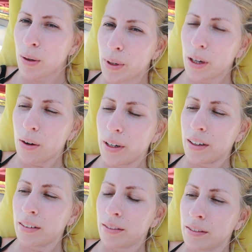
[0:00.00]
where we're
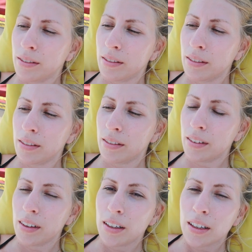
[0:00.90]
going?
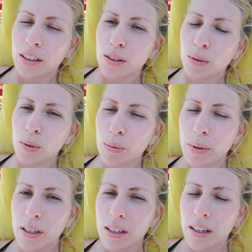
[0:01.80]
Soon we'll
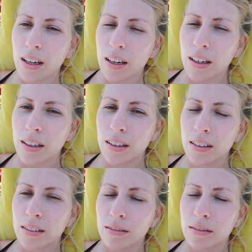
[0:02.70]
be in...